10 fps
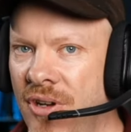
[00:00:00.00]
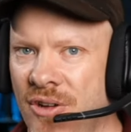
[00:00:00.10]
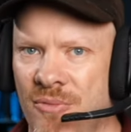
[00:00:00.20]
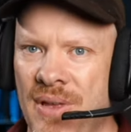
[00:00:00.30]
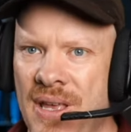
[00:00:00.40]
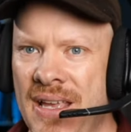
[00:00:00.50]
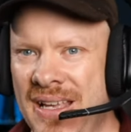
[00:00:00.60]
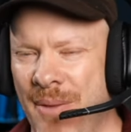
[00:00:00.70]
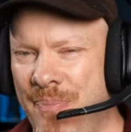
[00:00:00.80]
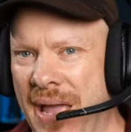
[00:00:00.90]
I
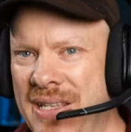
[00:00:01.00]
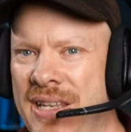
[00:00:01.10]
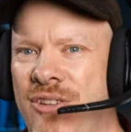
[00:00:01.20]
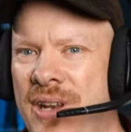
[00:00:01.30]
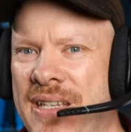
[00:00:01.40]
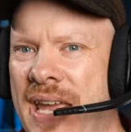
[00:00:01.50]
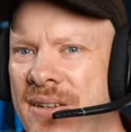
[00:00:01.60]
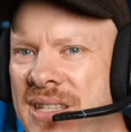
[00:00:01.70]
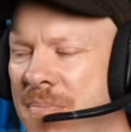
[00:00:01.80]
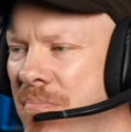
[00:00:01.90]
basically got it down
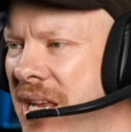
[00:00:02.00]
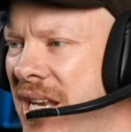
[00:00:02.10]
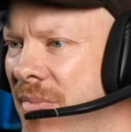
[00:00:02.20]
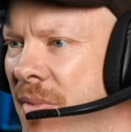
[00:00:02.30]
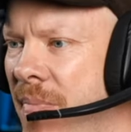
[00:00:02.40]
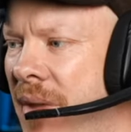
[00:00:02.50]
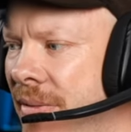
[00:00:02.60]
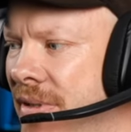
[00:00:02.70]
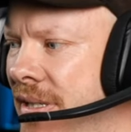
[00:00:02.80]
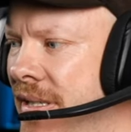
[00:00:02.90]
to the minimum
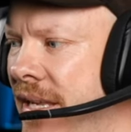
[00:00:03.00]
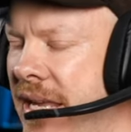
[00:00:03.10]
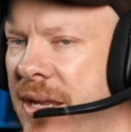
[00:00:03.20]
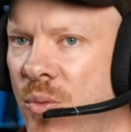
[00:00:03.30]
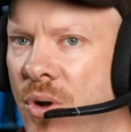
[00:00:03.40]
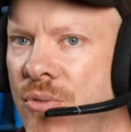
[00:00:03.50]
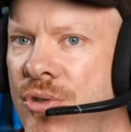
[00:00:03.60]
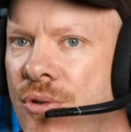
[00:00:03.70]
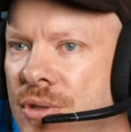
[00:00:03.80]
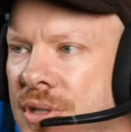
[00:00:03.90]
amount to see what was
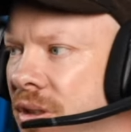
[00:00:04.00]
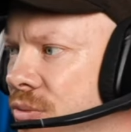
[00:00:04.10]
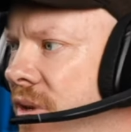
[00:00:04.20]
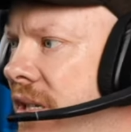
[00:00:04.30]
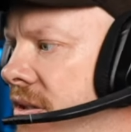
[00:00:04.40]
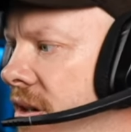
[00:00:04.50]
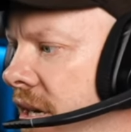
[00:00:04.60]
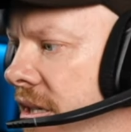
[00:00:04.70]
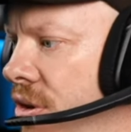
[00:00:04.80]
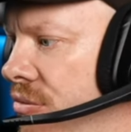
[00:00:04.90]
causing the restart.
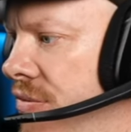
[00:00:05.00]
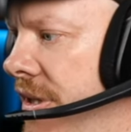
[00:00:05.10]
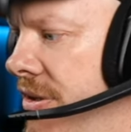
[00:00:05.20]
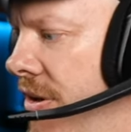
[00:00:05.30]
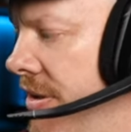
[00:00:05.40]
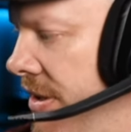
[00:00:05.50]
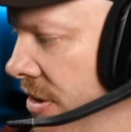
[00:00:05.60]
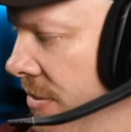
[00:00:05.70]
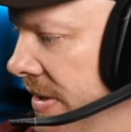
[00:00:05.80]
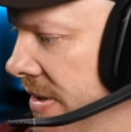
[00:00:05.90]
It's not restarting
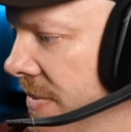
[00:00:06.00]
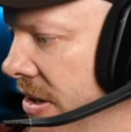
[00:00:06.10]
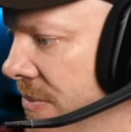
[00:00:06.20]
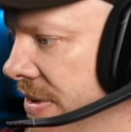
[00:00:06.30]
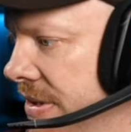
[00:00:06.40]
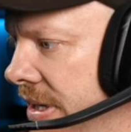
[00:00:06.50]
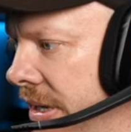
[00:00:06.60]
on me at the moment.